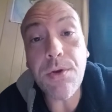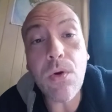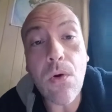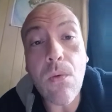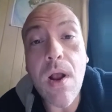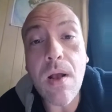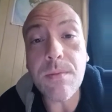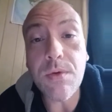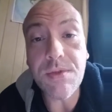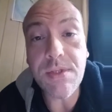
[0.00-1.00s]
you haram,
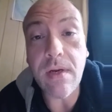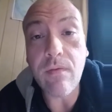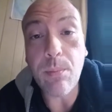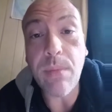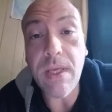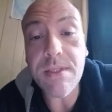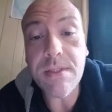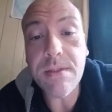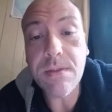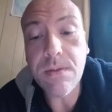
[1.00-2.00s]
you son of a bitch.